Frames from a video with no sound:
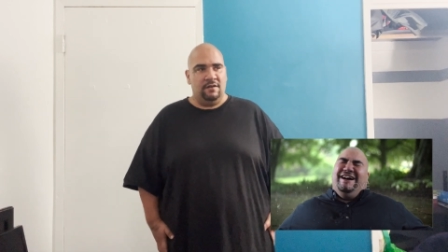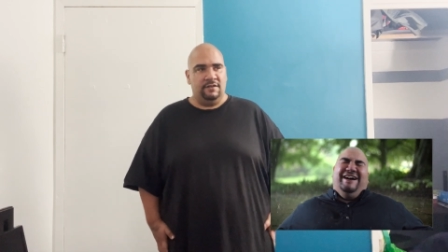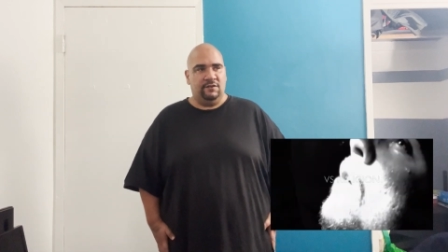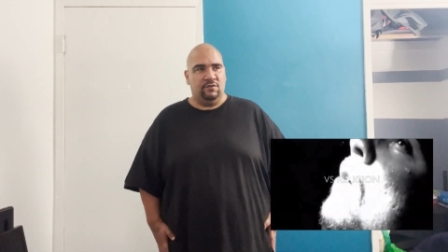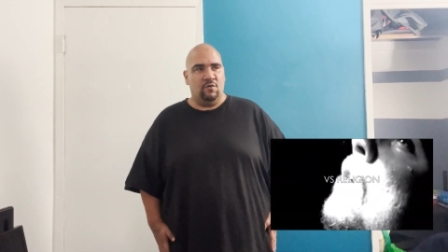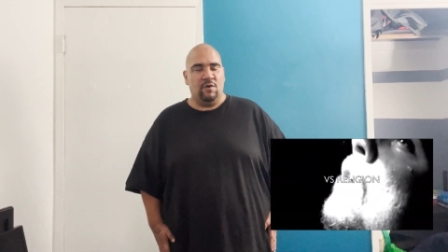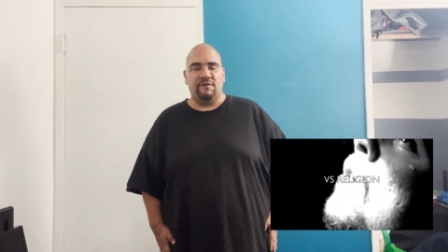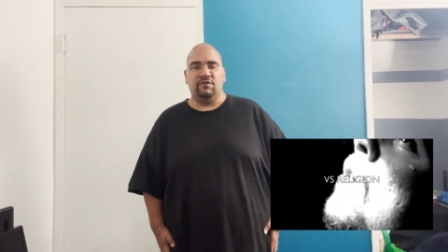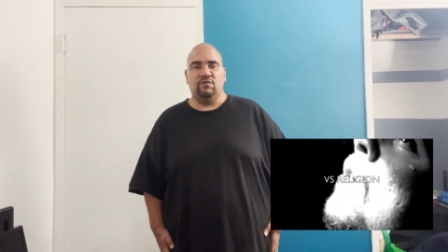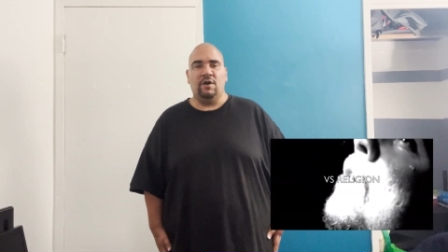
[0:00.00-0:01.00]
To
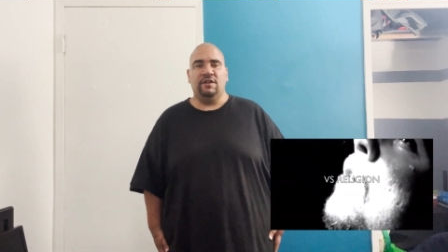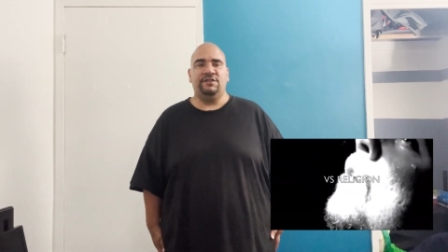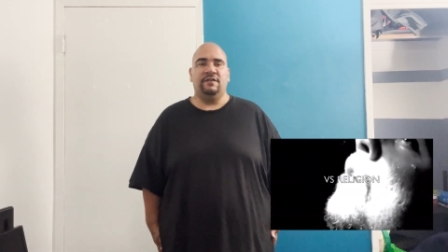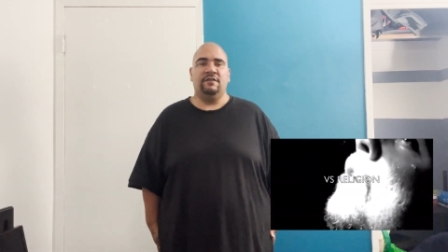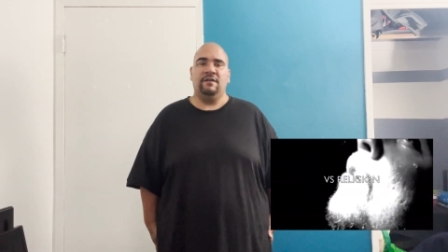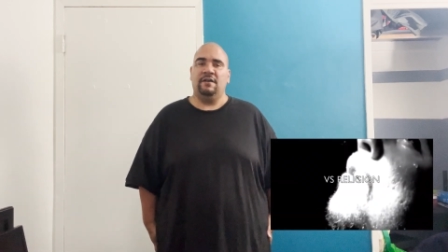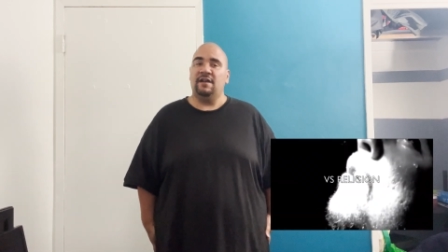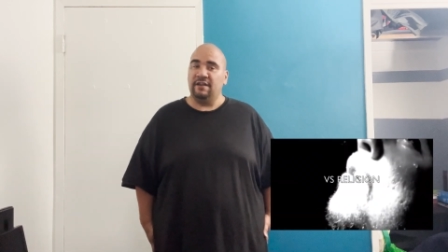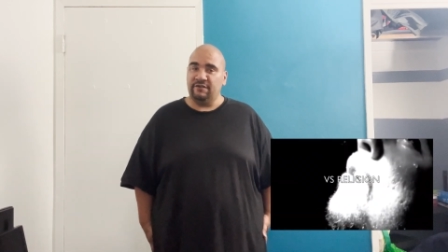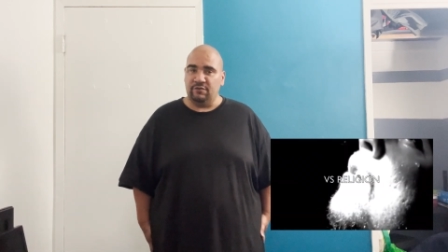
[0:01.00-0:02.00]
whoever's watching,
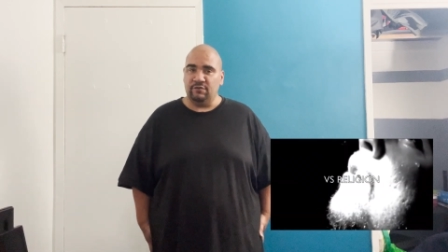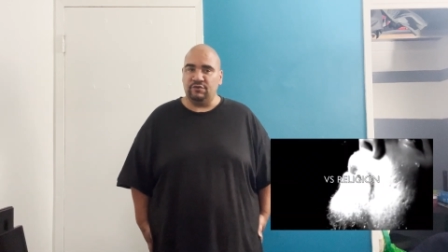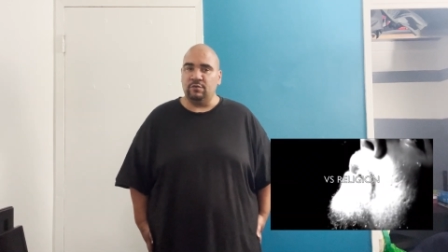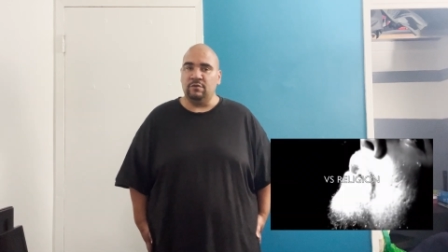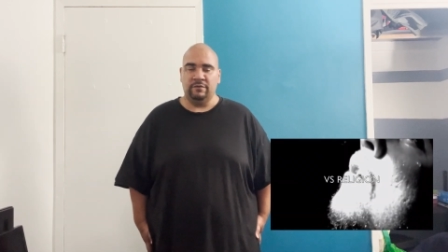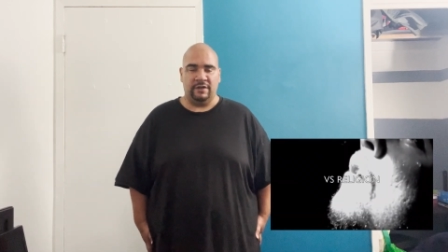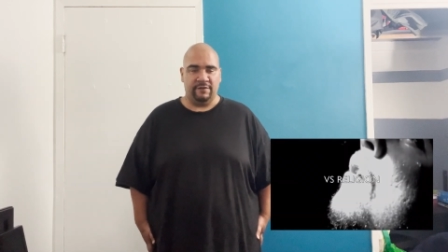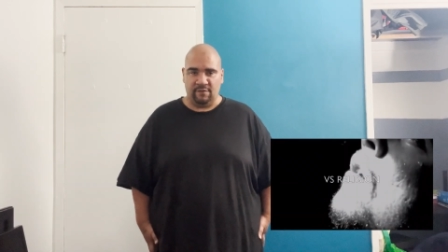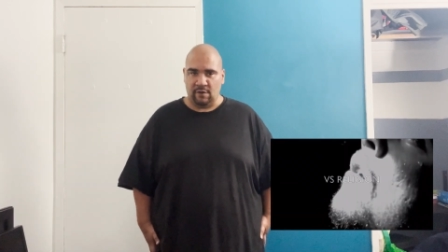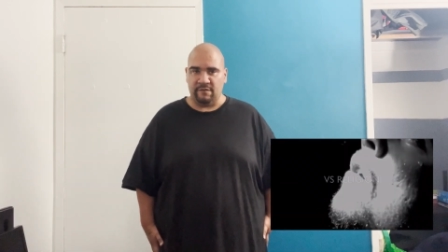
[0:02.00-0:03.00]
as usual
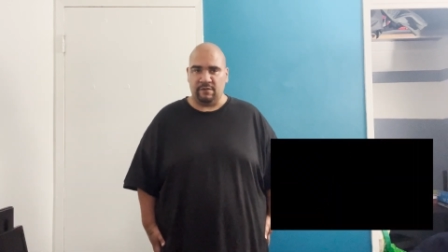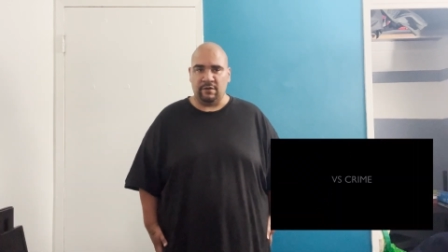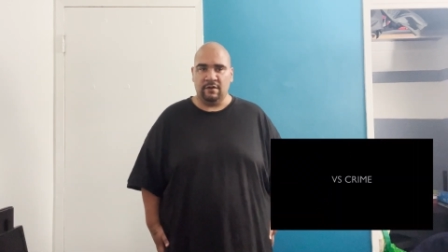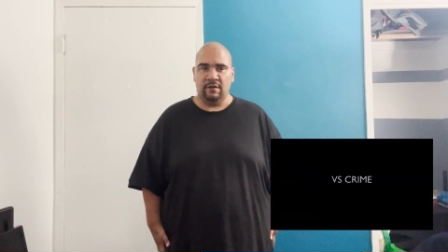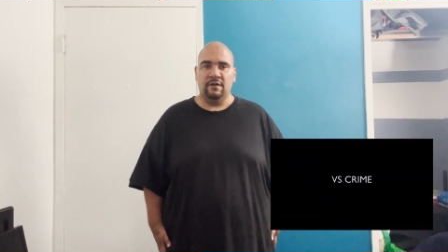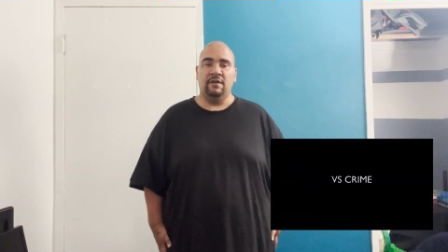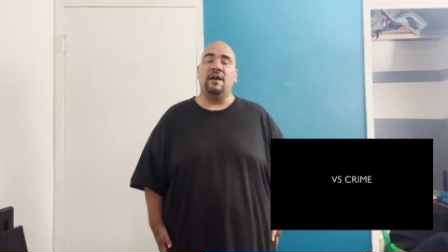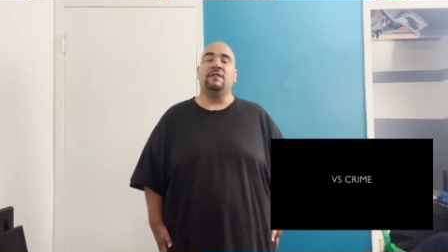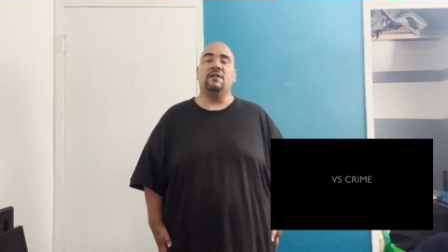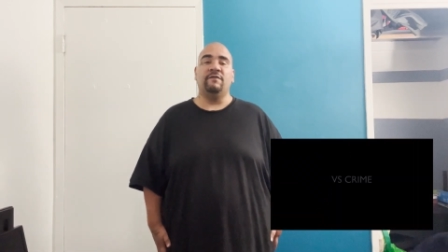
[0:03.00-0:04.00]
and forever,
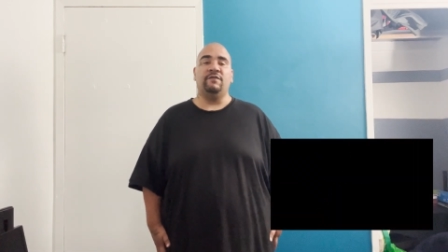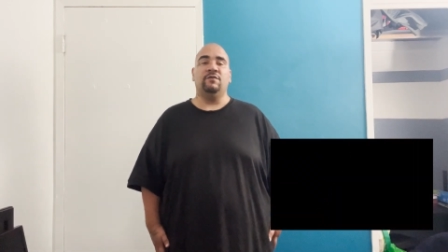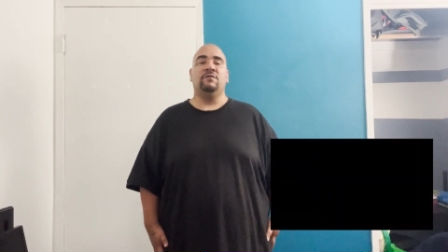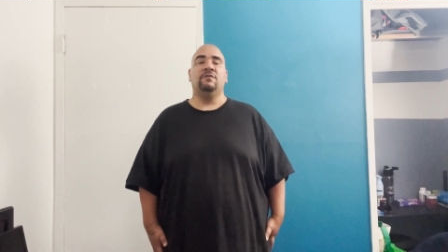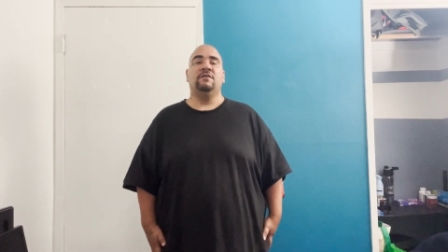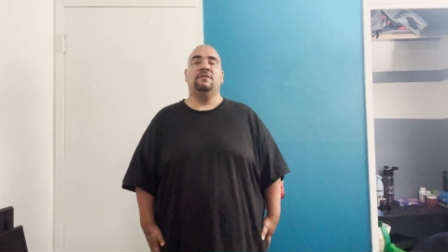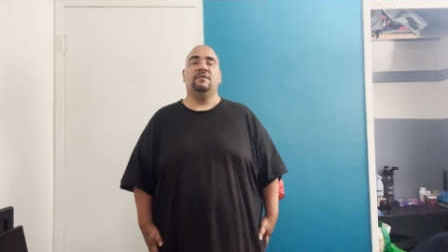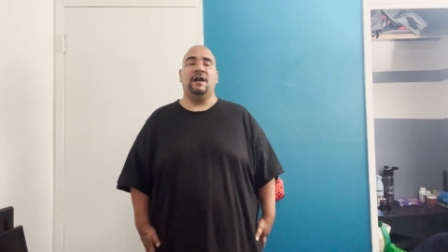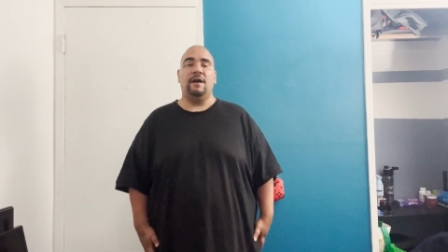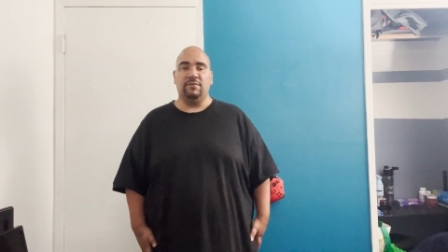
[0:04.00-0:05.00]
I love you.
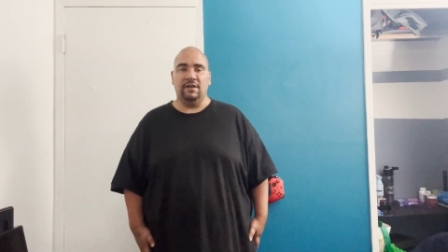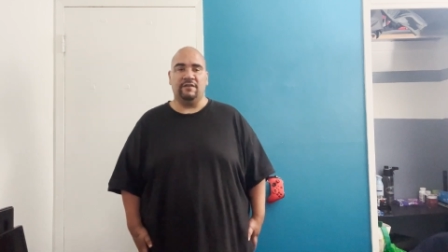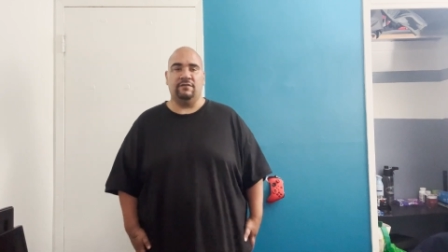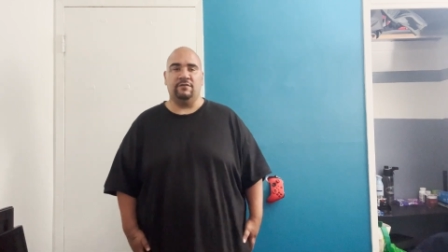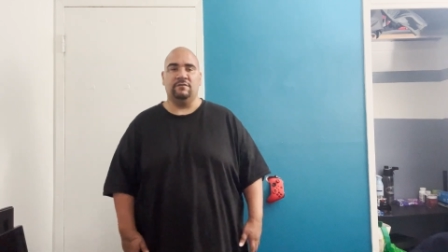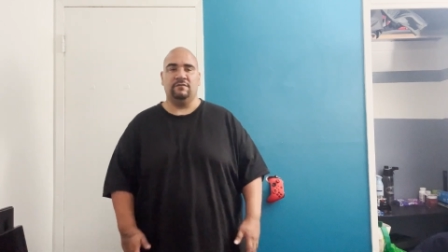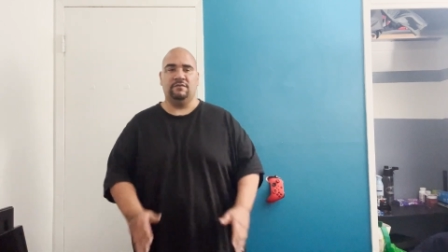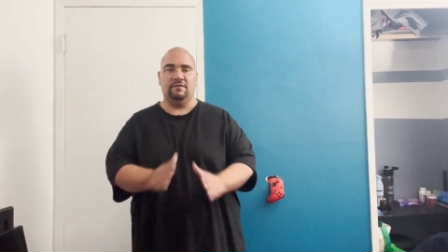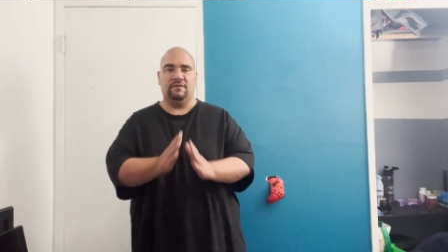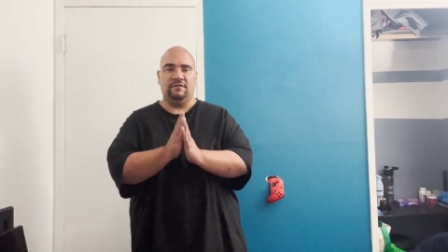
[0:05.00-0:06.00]
God bless
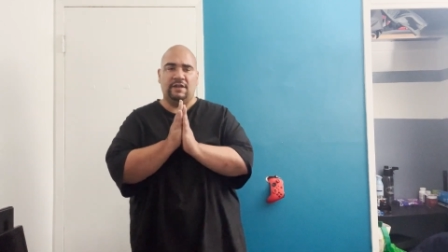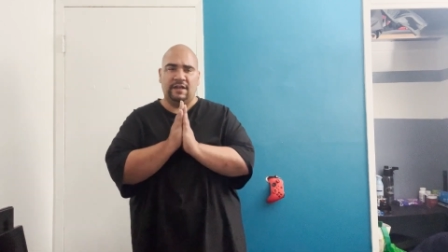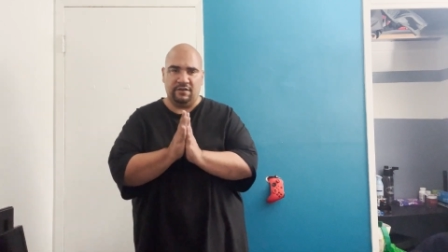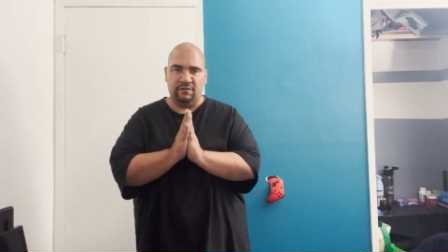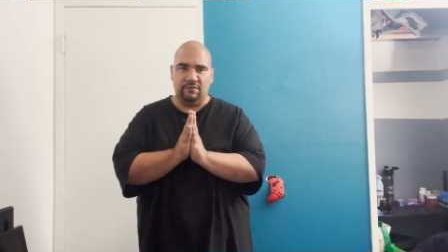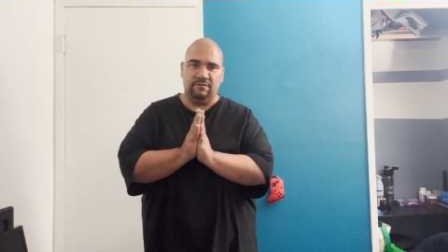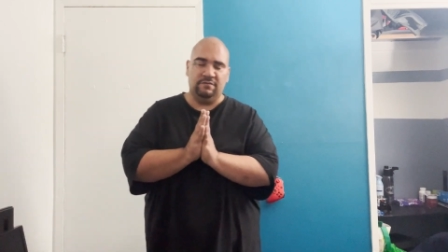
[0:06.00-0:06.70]
you. Thank you.